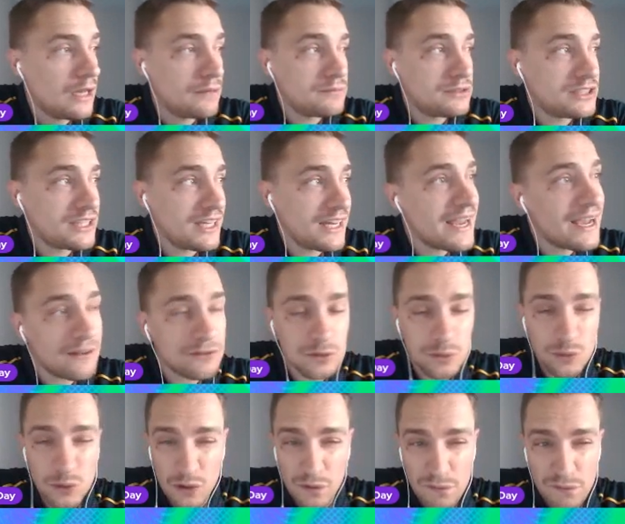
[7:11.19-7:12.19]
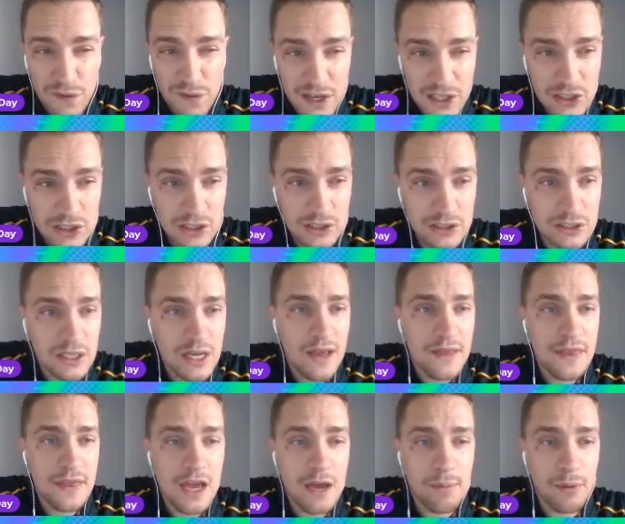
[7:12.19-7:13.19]
City have some good fixtures.
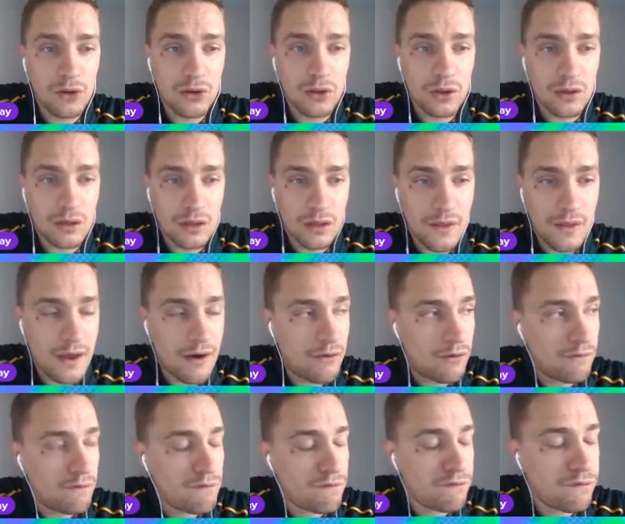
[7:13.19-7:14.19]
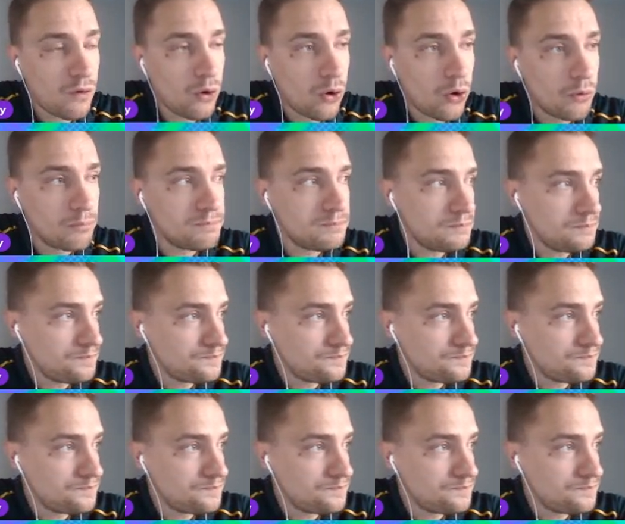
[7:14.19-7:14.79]
They're both looking like they're on form.